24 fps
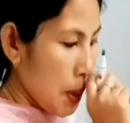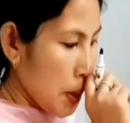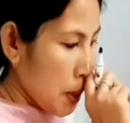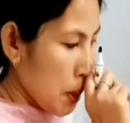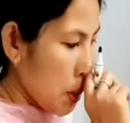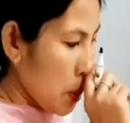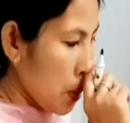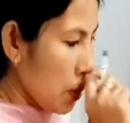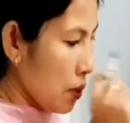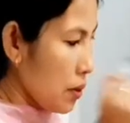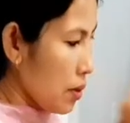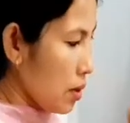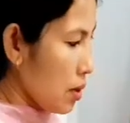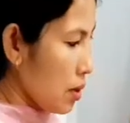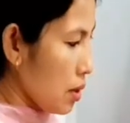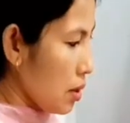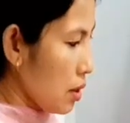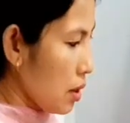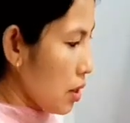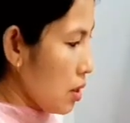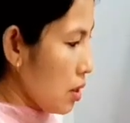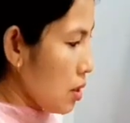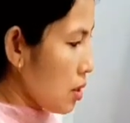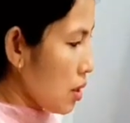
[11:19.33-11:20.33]
So
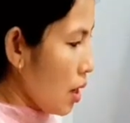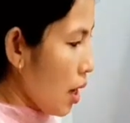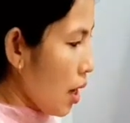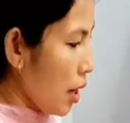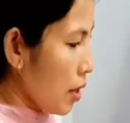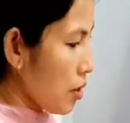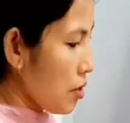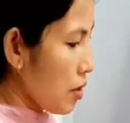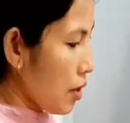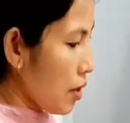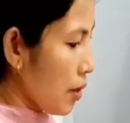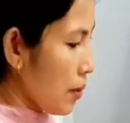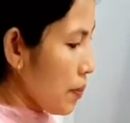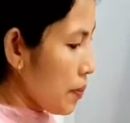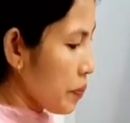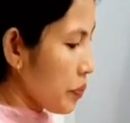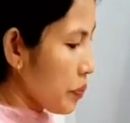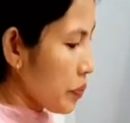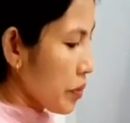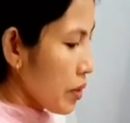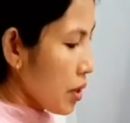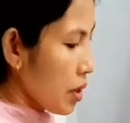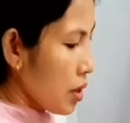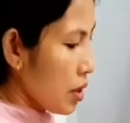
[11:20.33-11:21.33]
this hydra,
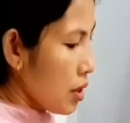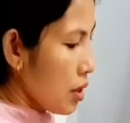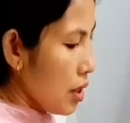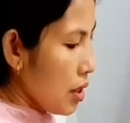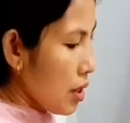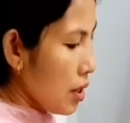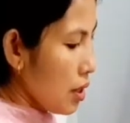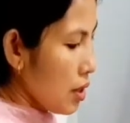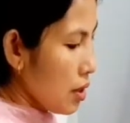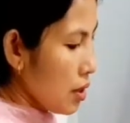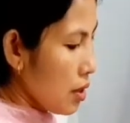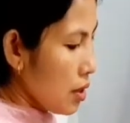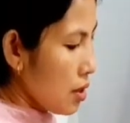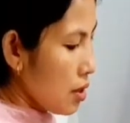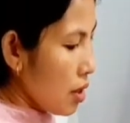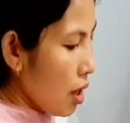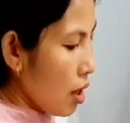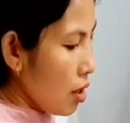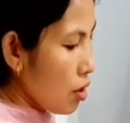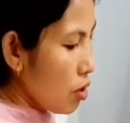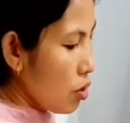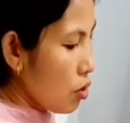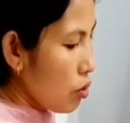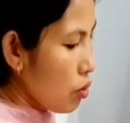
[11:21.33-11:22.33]
they
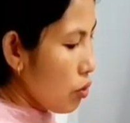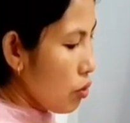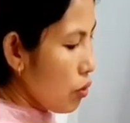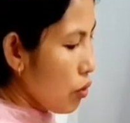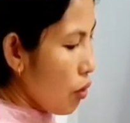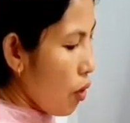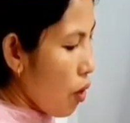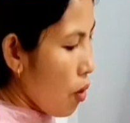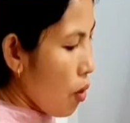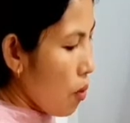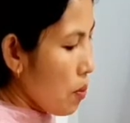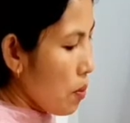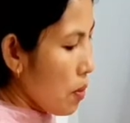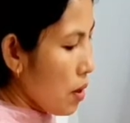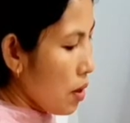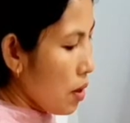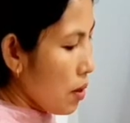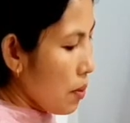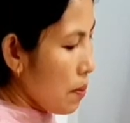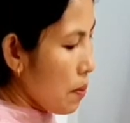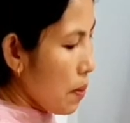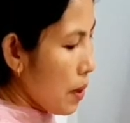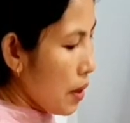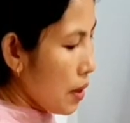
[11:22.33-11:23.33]
start to form
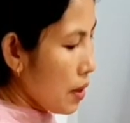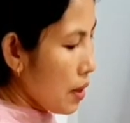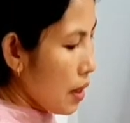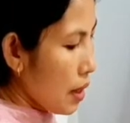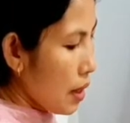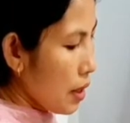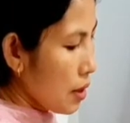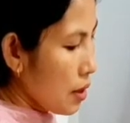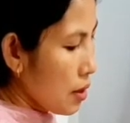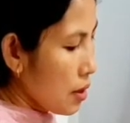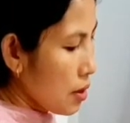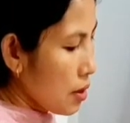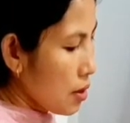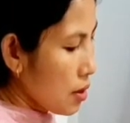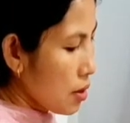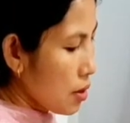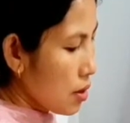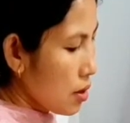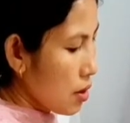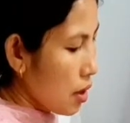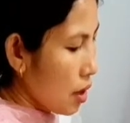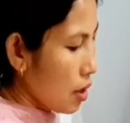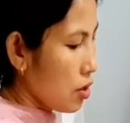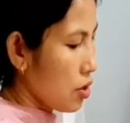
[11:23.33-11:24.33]
a bud-like
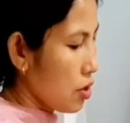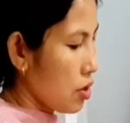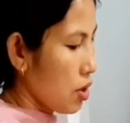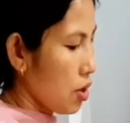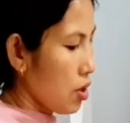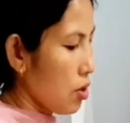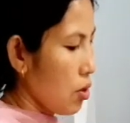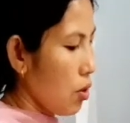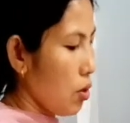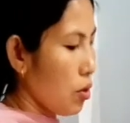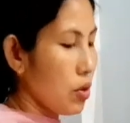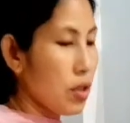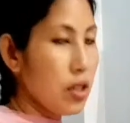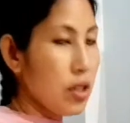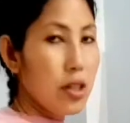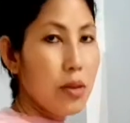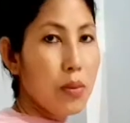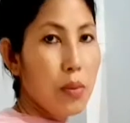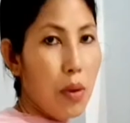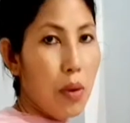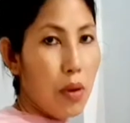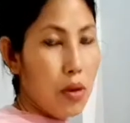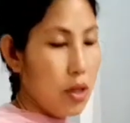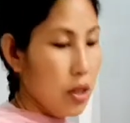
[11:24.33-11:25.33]
structure on their
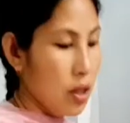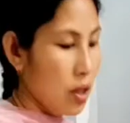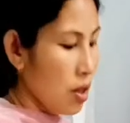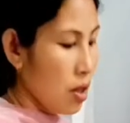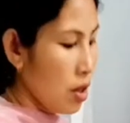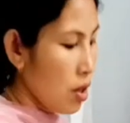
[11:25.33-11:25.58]
body.